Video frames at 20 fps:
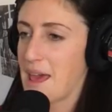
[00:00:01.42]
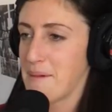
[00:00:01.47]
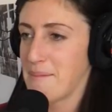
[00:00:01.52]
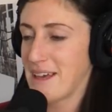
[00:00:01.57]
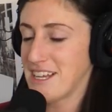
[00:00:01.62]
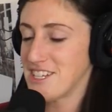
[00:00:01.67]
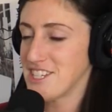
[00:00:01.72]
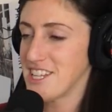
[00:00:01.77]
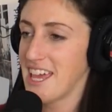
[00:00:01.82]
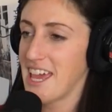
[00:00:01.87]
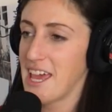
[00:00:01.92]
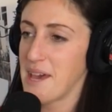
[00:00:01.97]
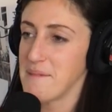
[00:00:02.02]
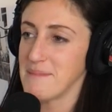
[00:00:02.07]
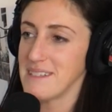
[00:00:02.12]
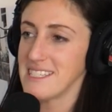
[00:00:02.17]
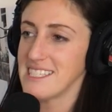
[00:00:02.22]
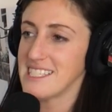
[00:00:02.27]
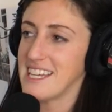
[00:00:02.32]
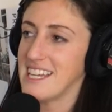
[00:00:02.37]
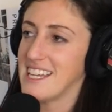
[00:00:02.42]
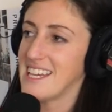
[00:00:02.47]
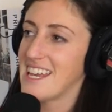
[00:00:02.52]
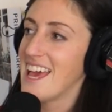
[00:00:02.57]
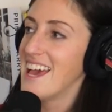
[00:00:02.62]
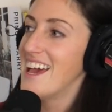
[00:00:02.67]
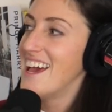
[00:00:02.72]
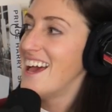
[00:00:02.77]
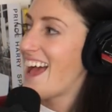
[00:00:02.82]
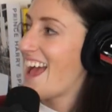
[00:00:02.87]
And I'm Ashley
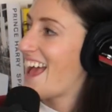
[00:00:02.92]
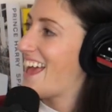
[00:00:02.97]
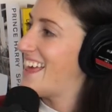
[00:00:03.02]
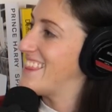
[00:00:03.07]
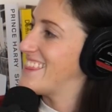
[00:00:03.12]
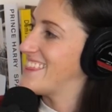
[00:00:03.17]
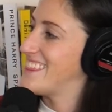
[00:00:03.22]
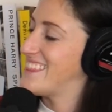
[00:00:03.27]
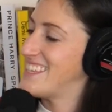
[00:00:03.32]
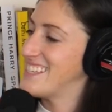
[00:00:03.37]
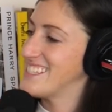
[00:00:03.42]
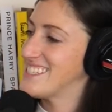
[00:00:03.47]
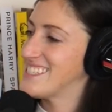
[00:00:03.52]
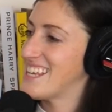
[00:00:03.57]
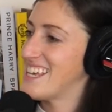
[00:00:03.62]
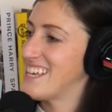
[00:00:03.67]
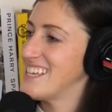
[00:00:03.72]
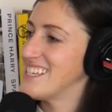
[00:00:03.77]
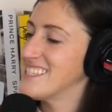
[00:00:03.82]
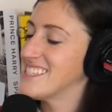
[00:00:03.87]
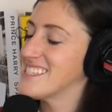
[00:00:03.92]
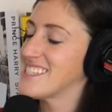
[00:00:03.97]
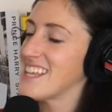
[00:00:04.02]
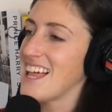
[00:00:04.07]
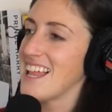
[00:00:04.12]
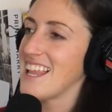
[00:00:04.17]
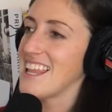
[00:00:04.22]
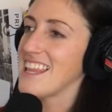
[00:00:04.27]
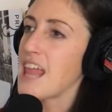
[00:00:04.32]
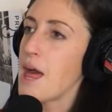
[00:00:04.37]
Hamilton. And, and this, this is
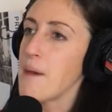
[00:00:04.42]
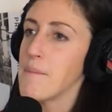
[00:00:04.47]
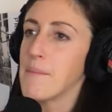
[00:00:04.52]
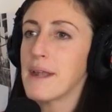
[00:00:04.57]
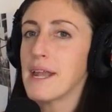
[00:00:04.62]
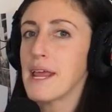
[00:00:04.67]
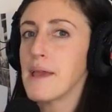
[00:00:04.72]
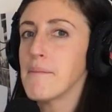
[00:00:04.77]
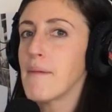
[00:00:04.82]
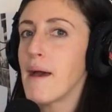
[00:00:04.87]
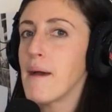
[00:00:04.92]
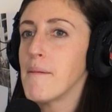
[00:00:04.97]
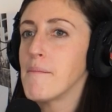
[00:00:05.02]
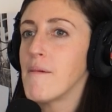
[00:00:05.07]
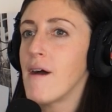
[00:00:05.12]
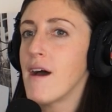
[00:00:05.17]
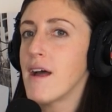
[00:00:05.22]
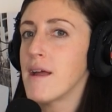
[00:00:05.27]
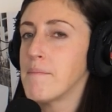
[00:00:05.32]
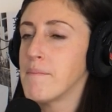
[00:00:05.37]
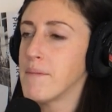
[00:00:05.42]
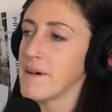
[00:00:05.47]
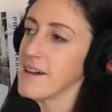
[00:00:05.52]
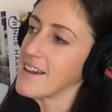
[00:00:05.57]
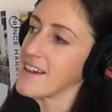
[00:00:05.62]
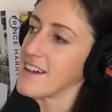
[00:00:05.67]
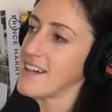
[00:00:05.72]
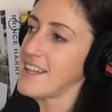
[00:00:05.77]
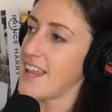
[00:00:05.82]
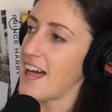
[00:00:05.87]
Celebrity Memoir
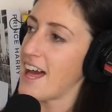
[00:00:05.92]
Book